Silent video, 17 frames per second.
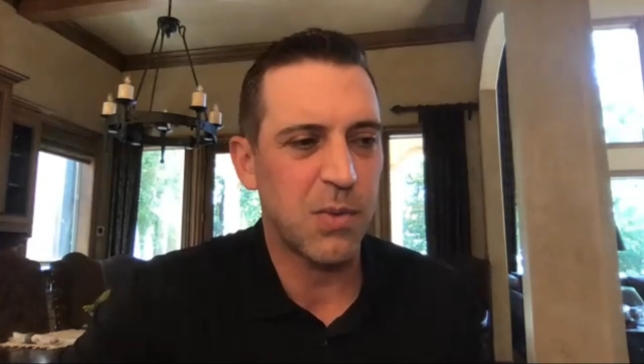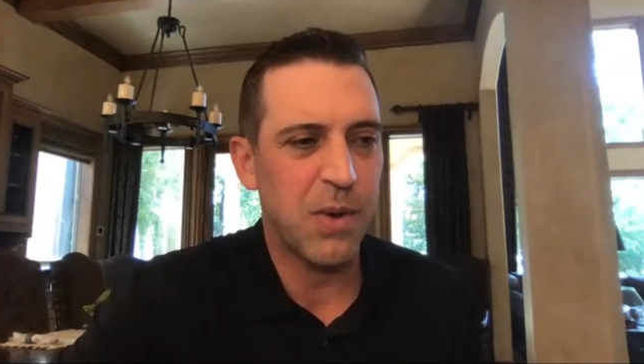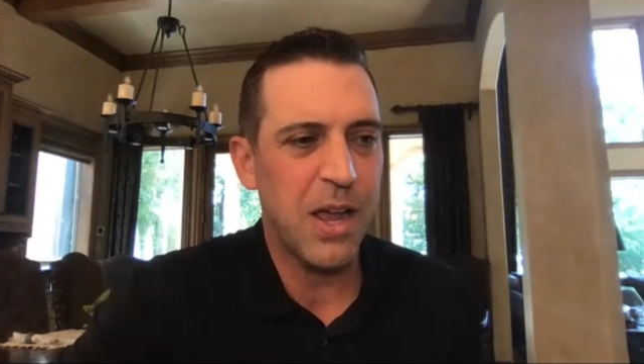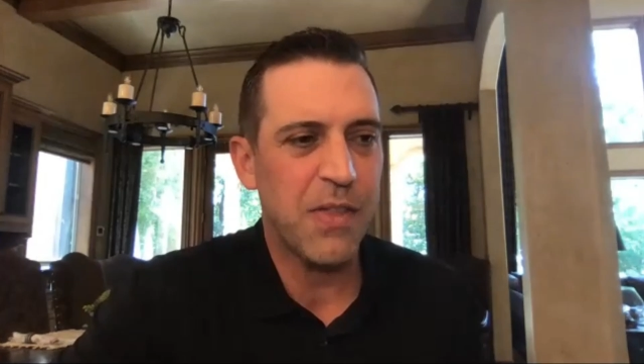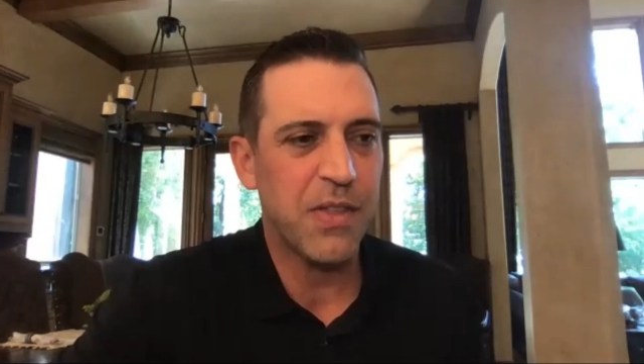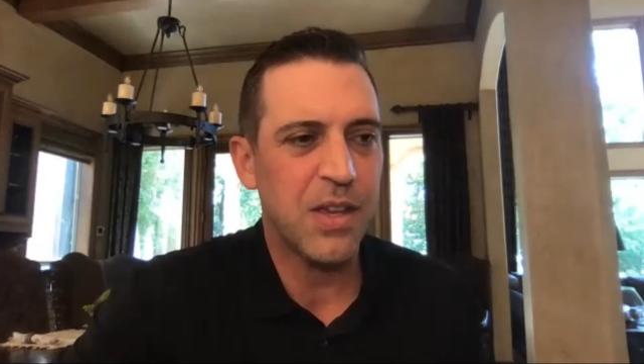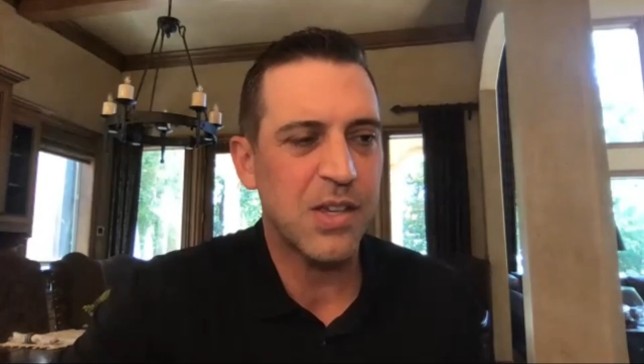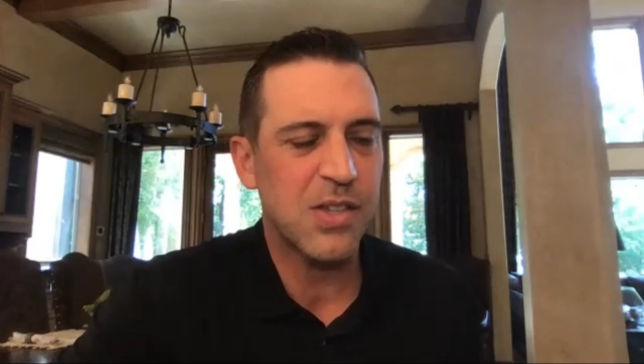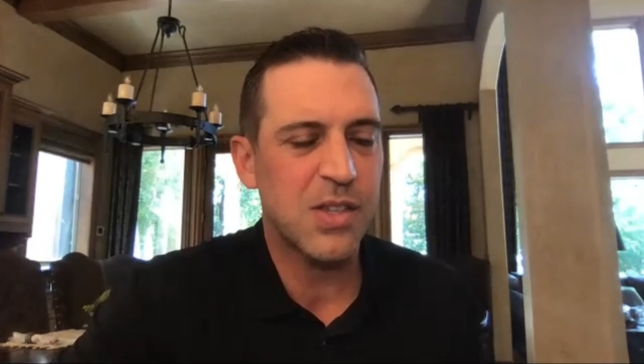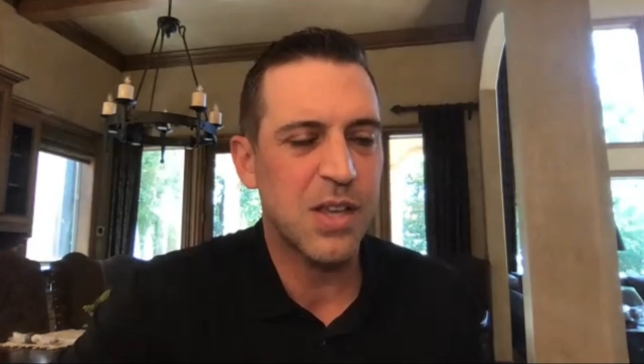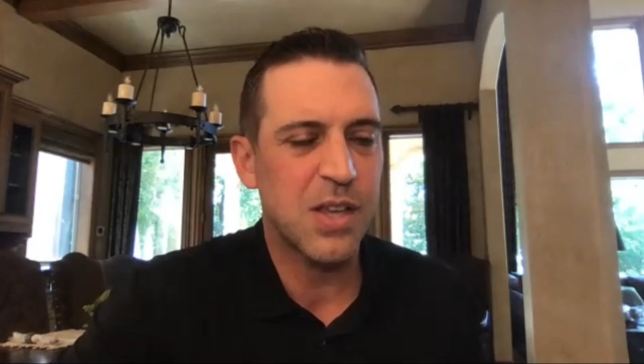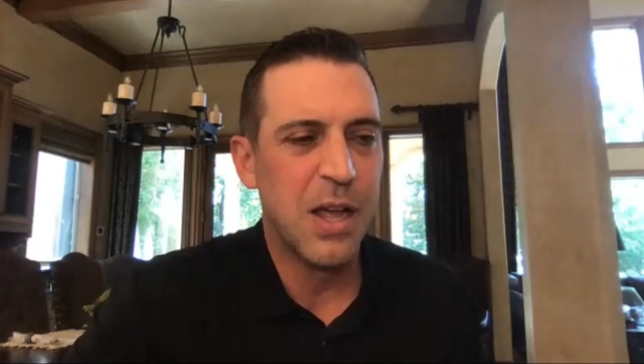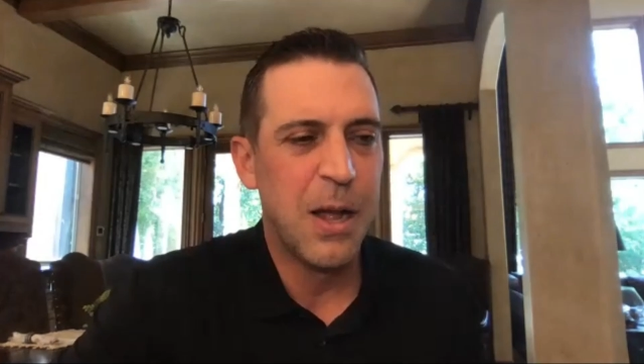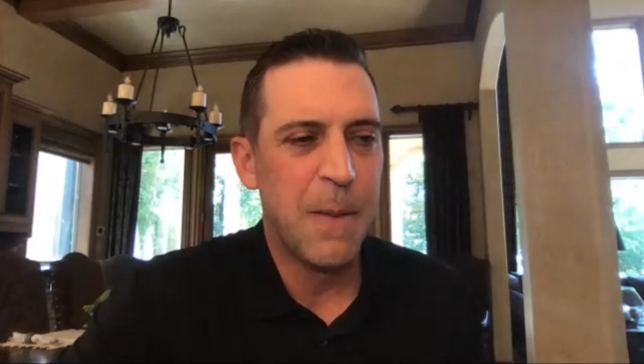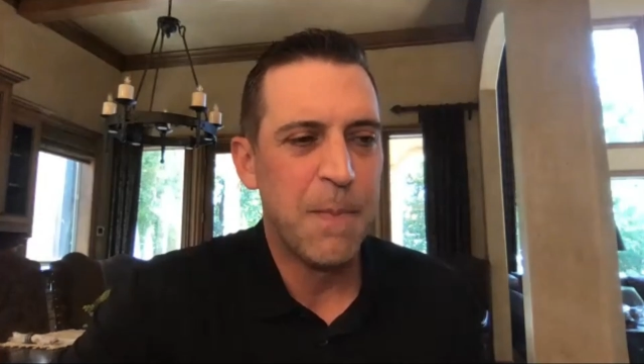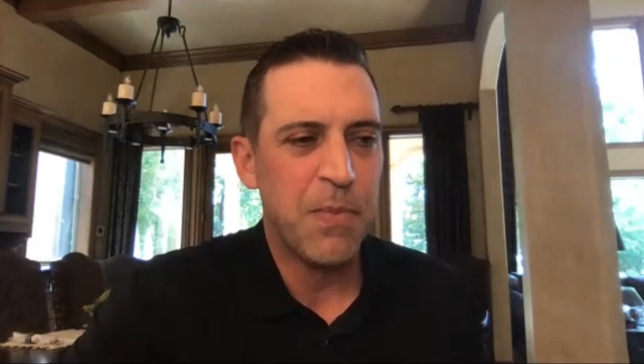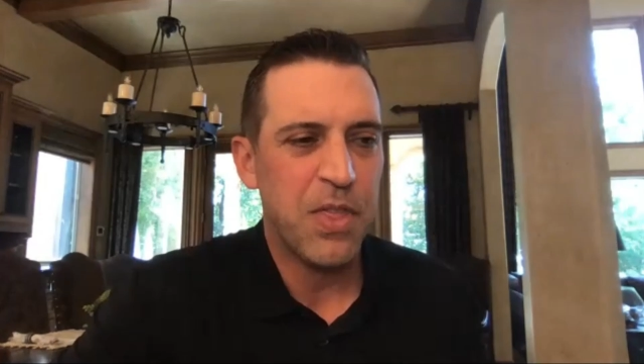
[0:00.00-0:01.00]
around this
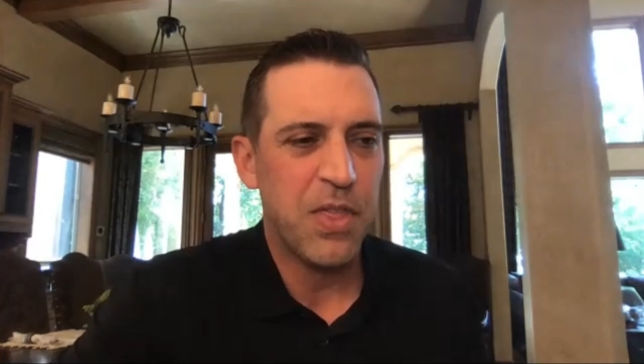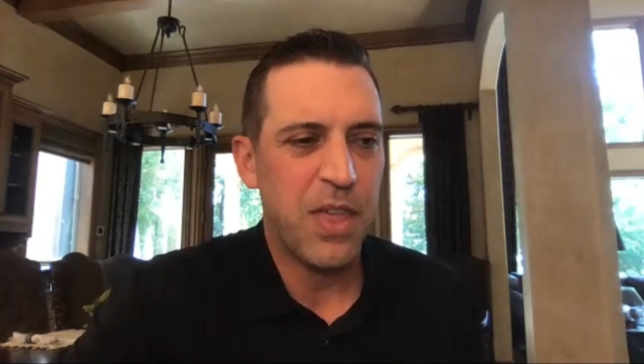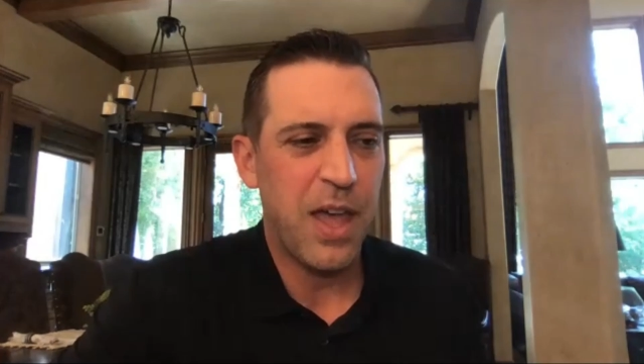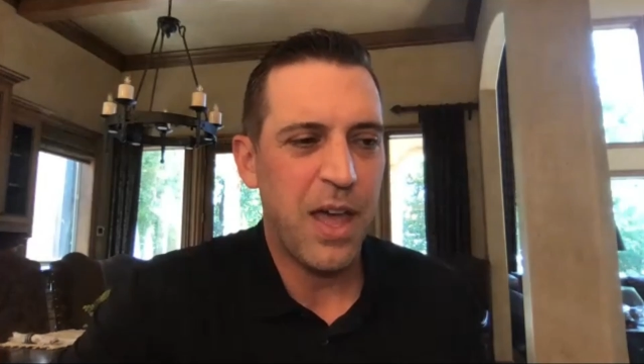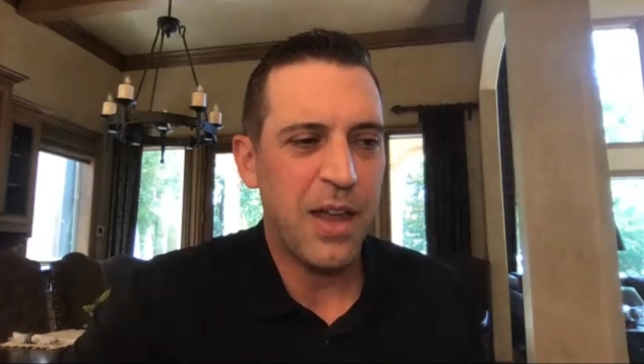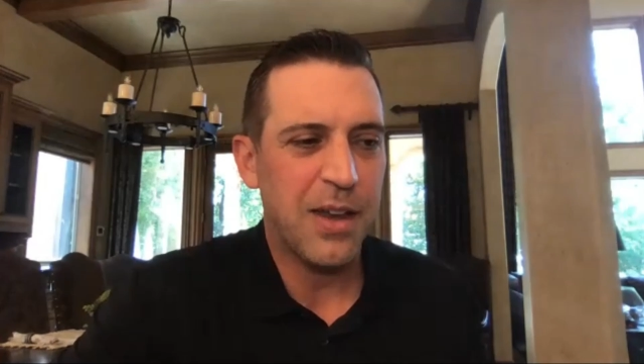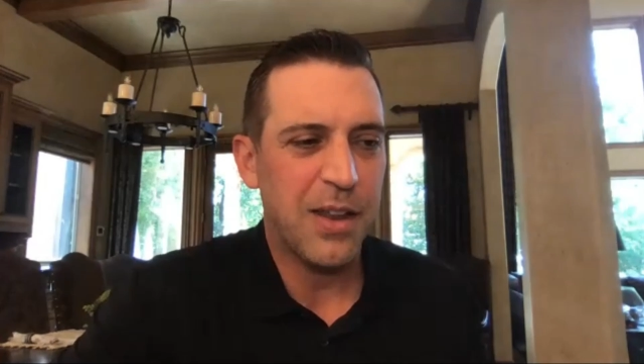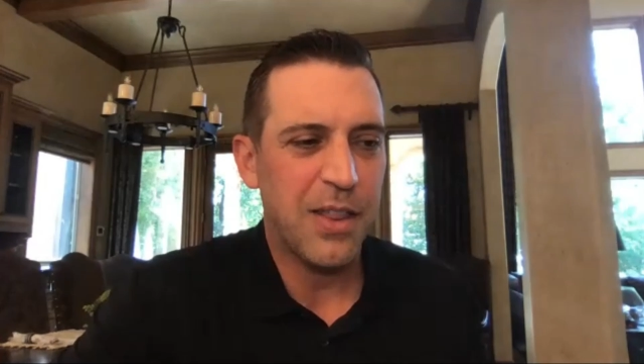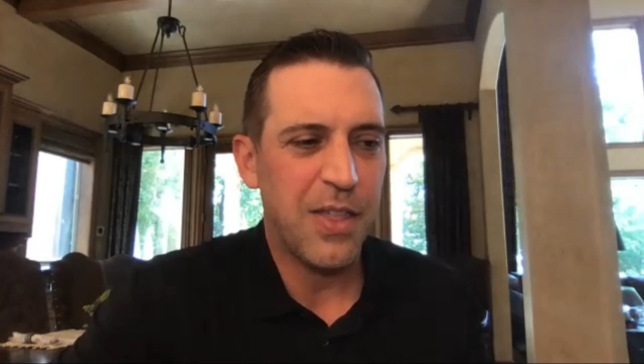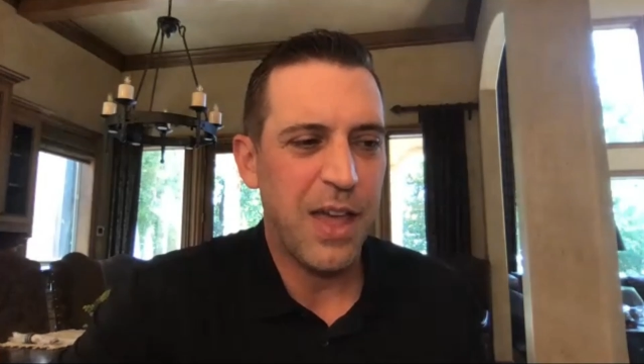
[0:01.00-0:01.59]
that